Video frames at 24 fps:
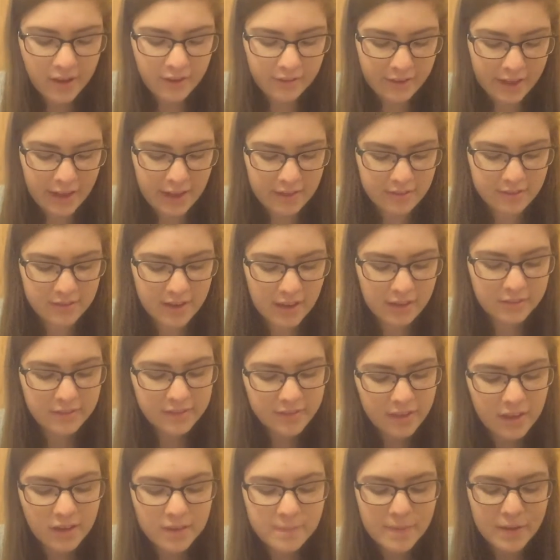Okay, so now
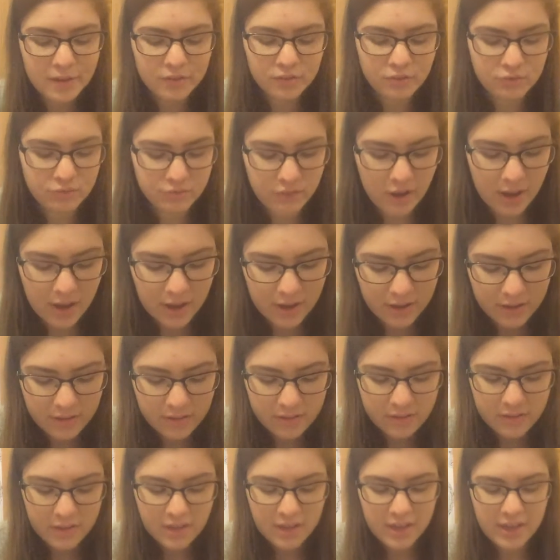let's talk about drugs